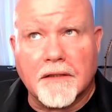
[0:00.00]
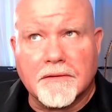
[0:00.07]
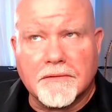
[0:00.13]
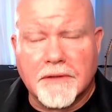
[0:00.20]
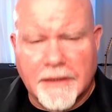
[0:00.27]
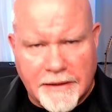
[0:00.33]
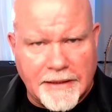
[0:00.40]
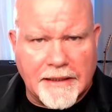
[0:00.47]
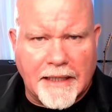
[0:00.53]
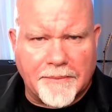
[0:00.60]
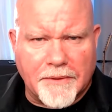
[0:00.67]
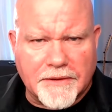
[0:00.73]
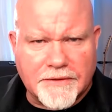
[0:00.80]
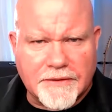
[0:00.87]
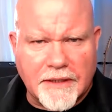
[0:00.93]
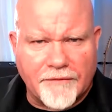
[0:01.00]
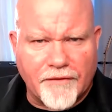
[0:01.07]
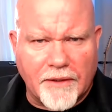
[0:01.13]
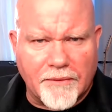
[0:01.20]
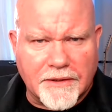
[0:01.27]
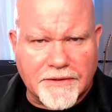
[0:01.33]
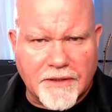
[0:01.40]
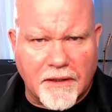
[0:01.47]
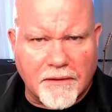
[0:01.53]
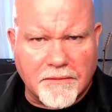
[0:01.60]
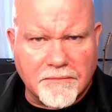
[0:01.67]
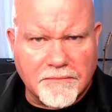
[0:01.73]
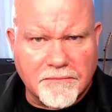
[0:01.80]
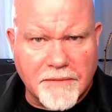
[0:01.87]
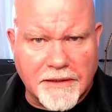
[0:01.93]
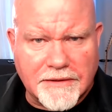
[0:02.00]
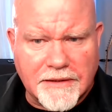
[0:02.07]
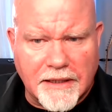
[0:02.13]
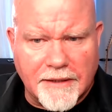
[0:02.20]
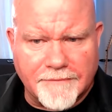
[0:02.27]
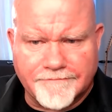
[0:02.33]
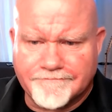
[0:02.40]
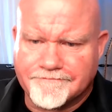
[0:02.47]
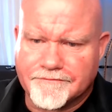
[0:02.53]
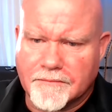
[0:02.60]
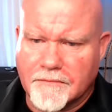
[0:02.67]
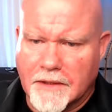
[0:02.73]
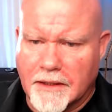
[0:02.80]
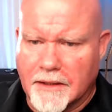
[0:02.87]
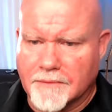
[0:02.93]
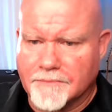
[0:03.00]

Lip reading: Indianapolis. I forget what it's called, but yeah.